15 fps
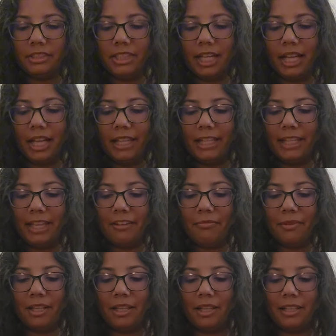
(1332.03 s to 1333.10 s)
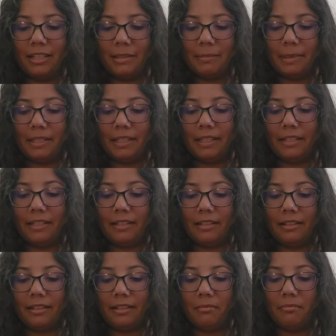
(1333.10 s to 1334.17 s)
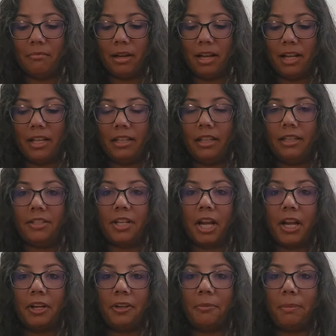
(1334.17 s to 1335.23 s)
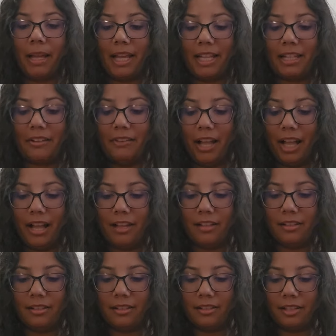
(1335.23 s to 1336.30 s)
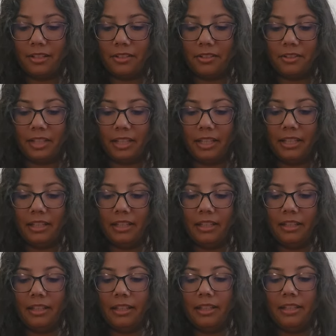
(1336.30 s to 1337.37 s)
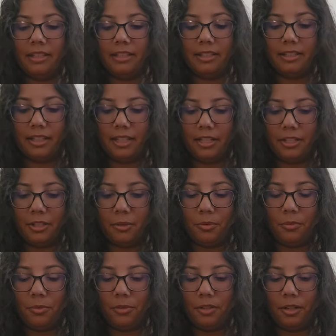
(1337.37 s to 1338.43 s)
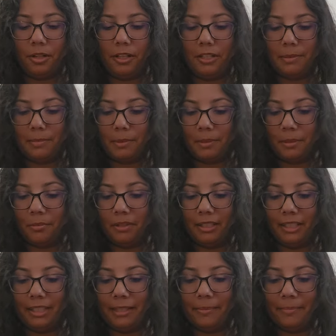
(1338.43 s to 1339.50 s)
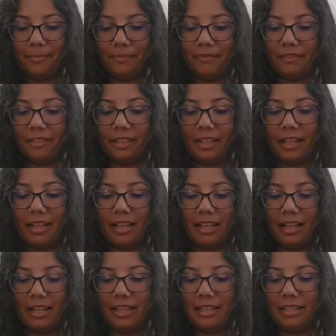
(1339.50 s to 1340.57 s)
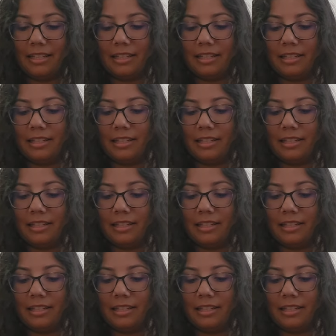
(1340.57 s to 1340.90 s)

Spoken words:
I gave my husband my entire bag of hats the other day to take to the hospital with him, and